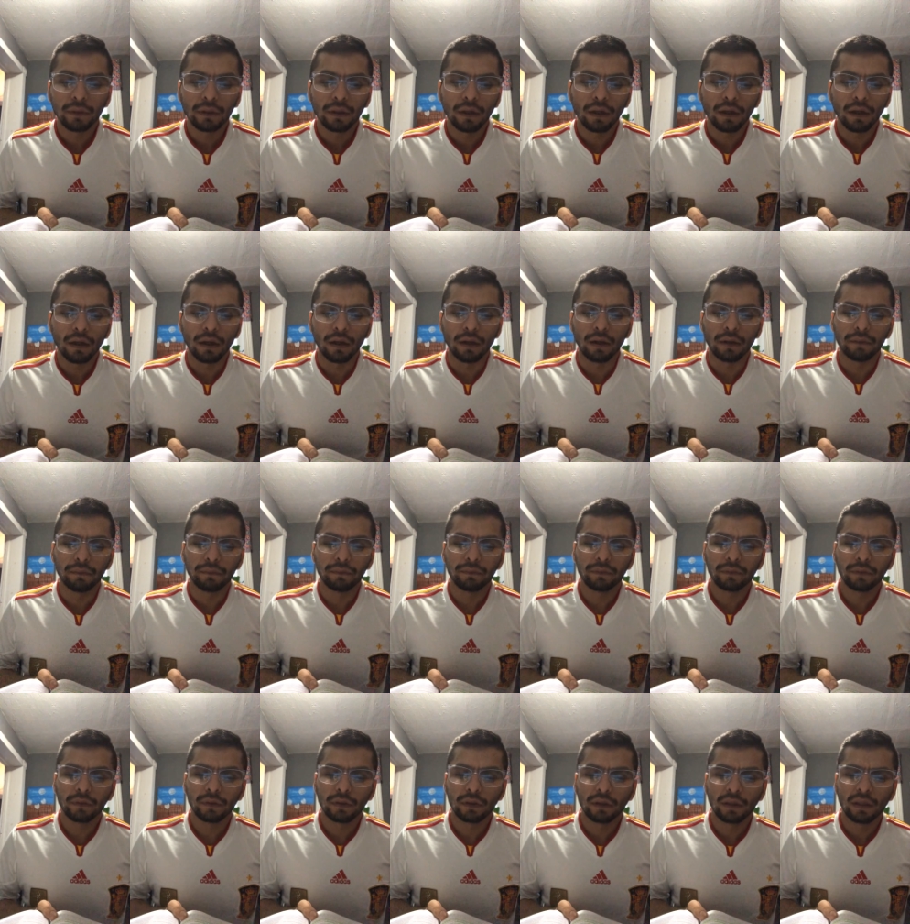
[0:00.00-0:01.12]

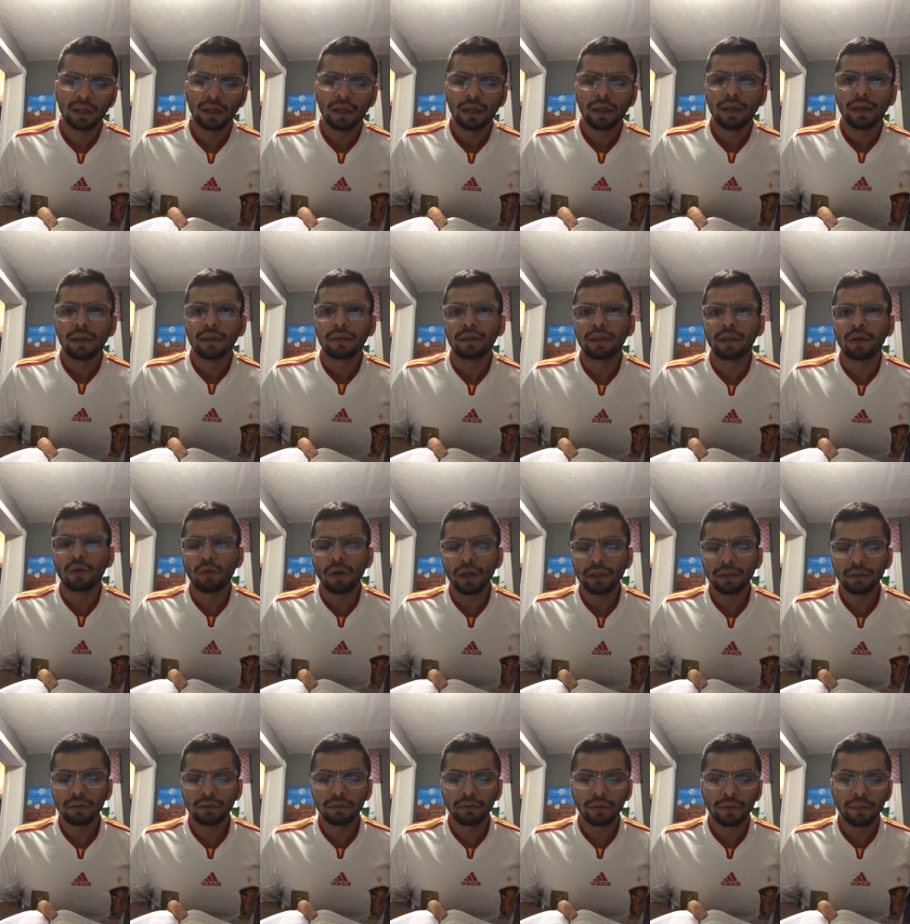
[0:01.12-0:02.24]
The
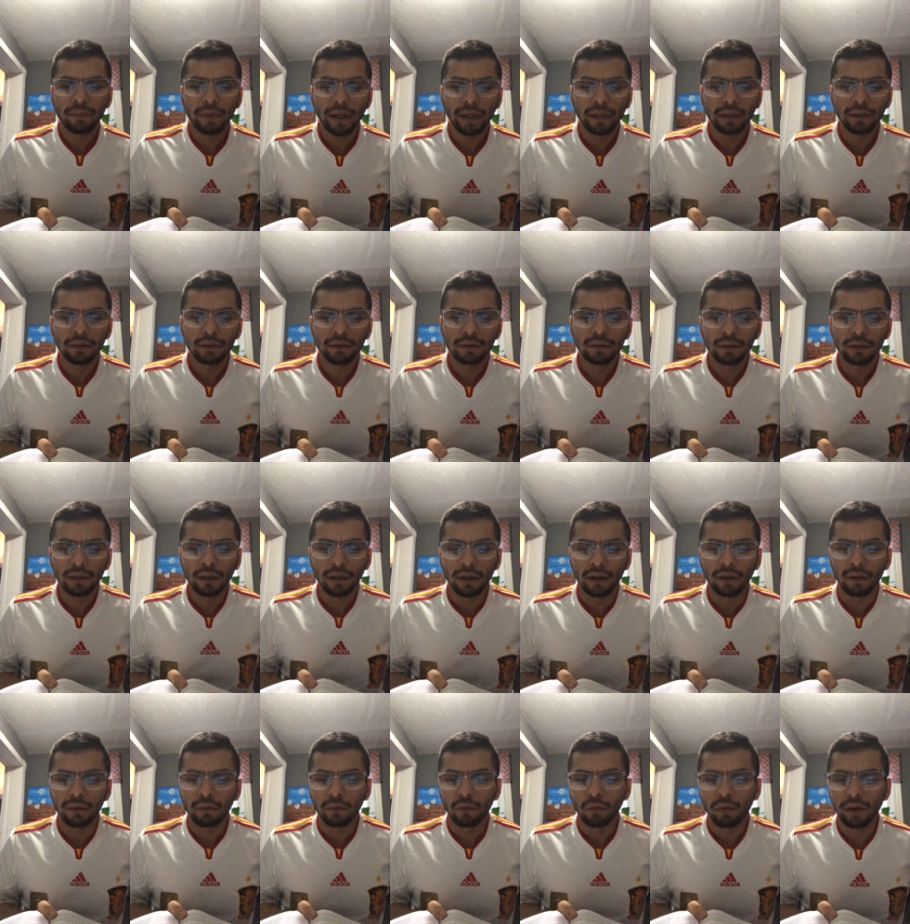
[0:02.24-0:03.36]
question remains
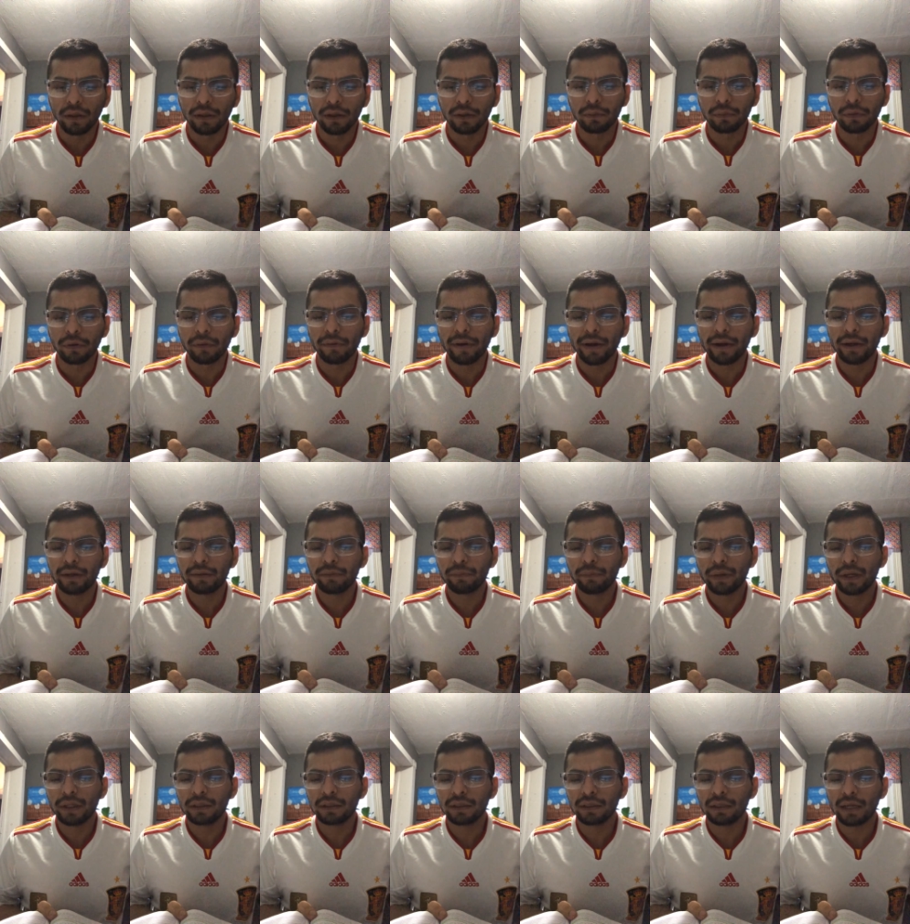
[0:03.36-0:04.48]
whether providing
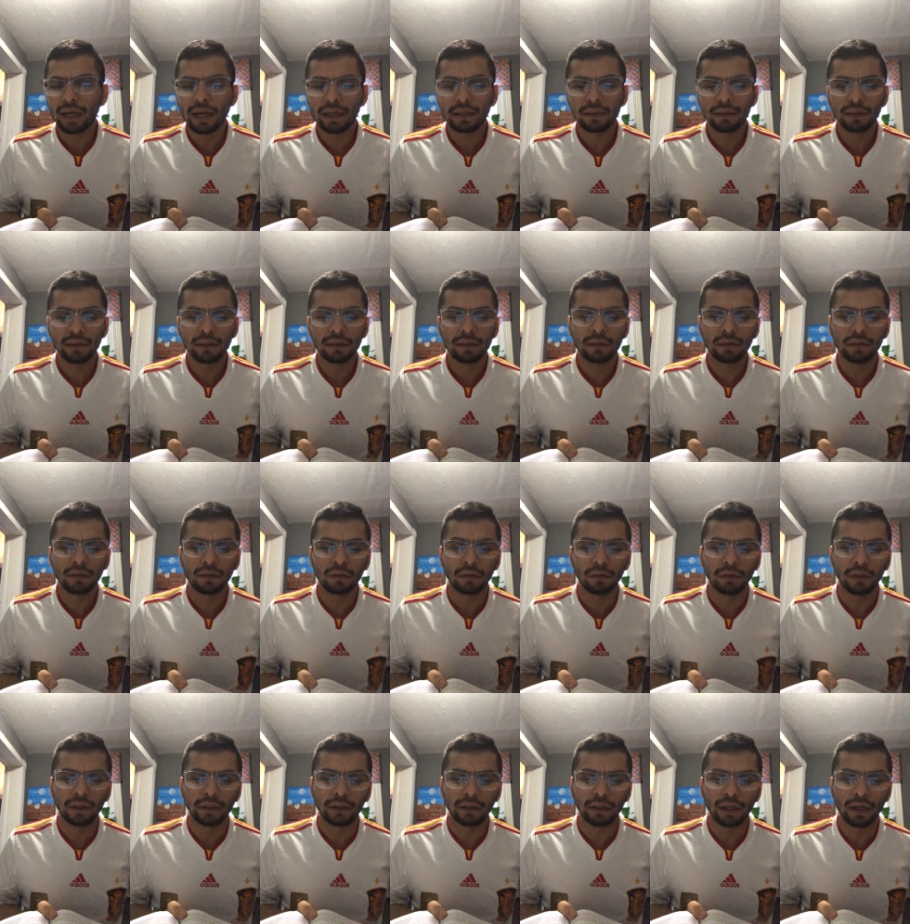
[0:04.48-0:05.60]
patient access to
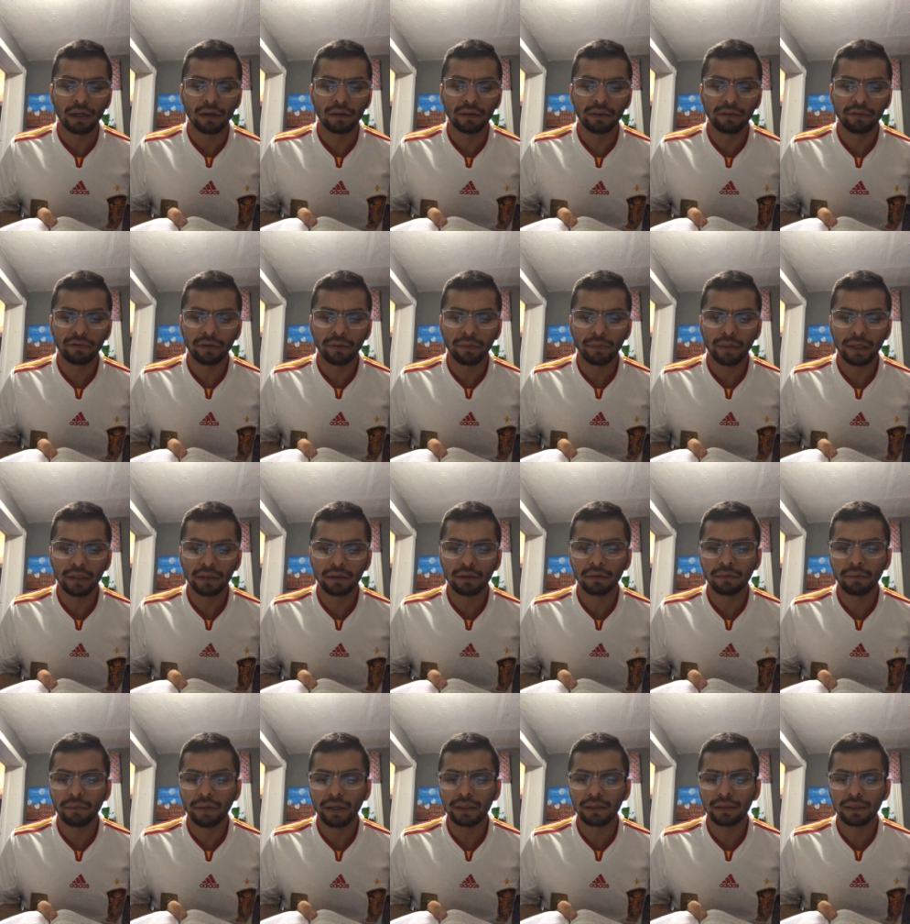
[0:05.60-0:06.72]
their health information
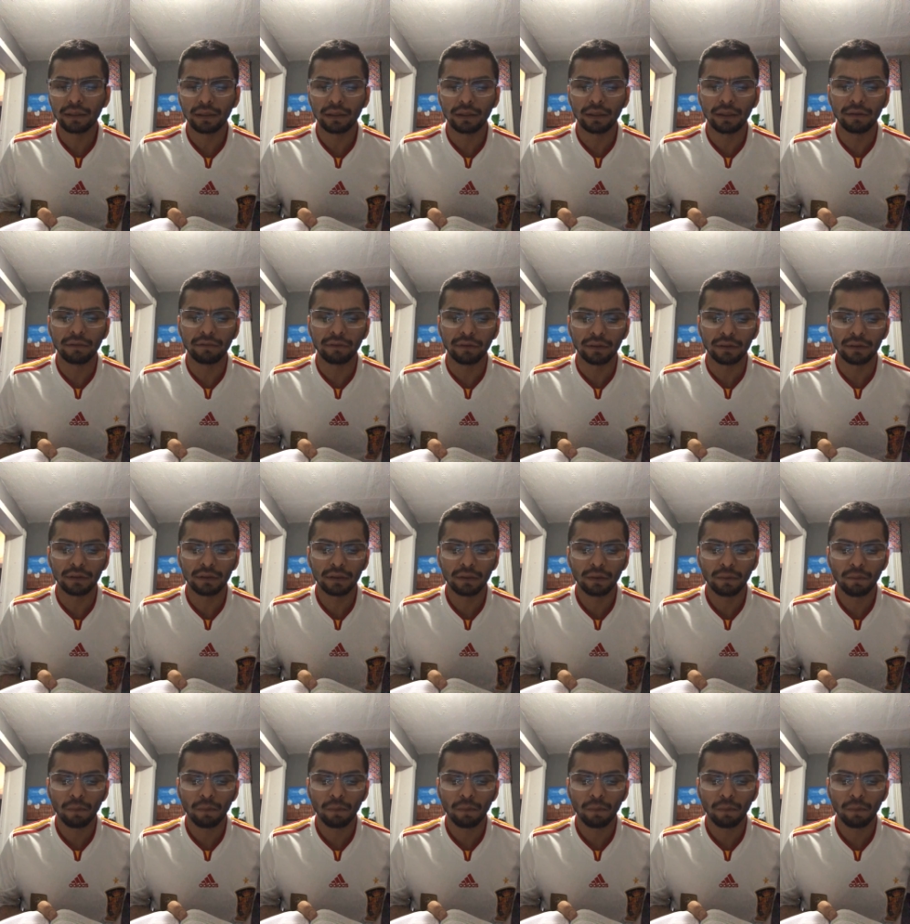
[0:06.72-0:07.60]
makes any difference.